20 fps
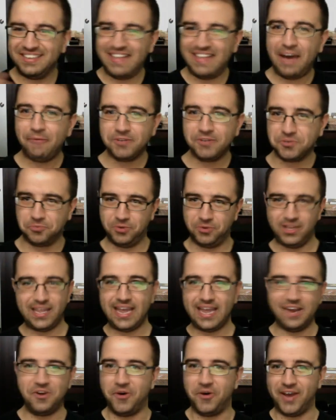So that was
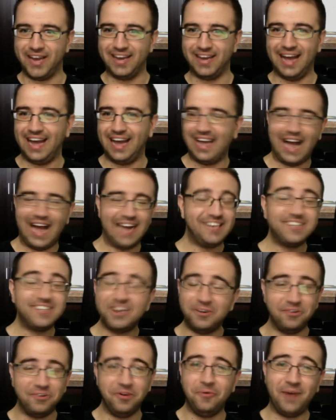really annoying. I
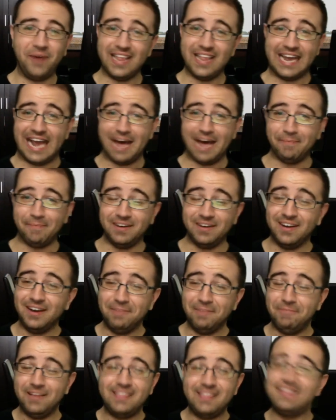don't know why that happened,
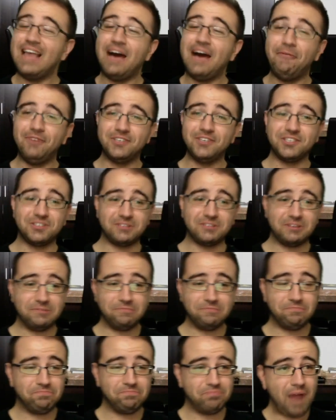but that was
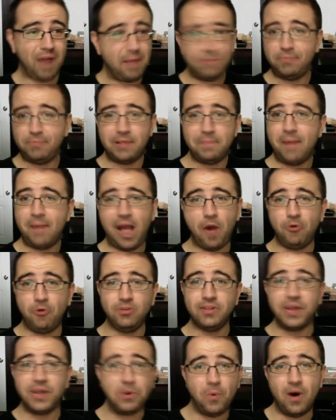probably my
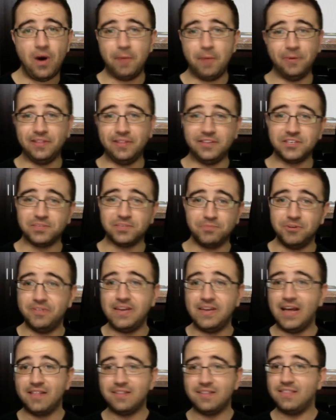only qualm with this
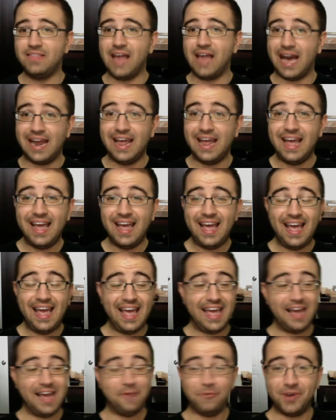movie. Other than that,
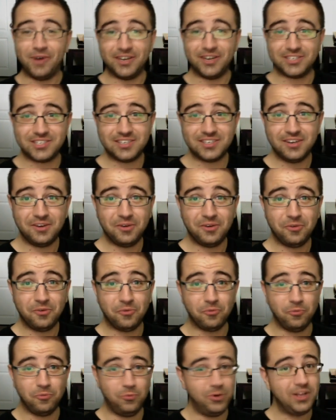it was
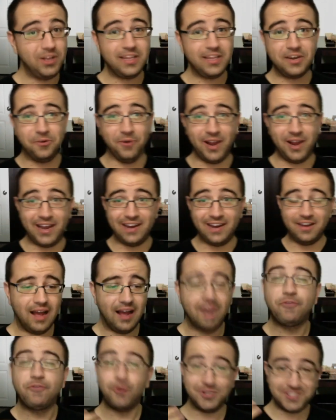really great.
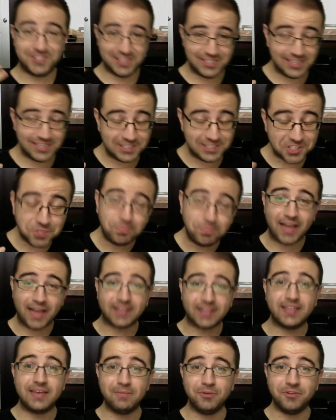Of course, this is a
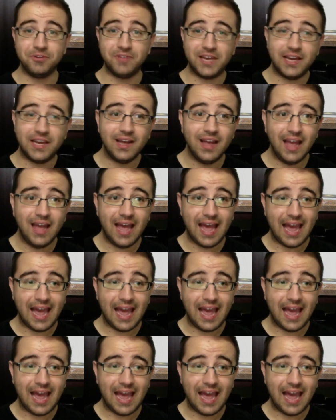Spike Lee movie,